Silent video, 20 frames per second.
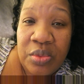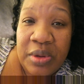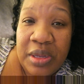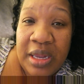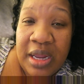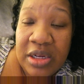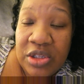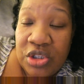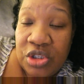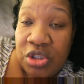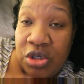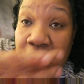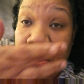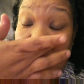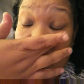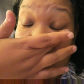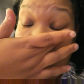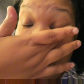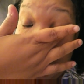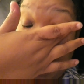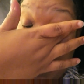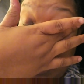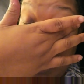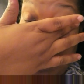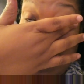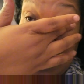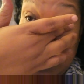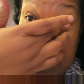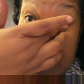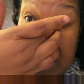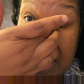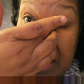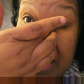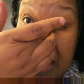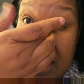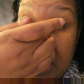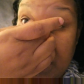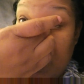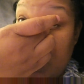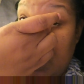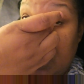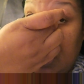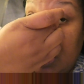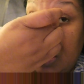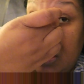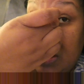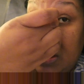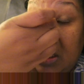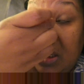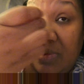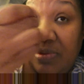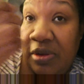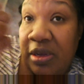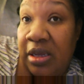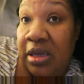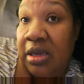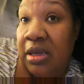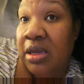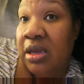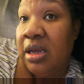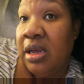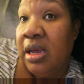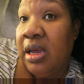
when that show, the dating game was on TV,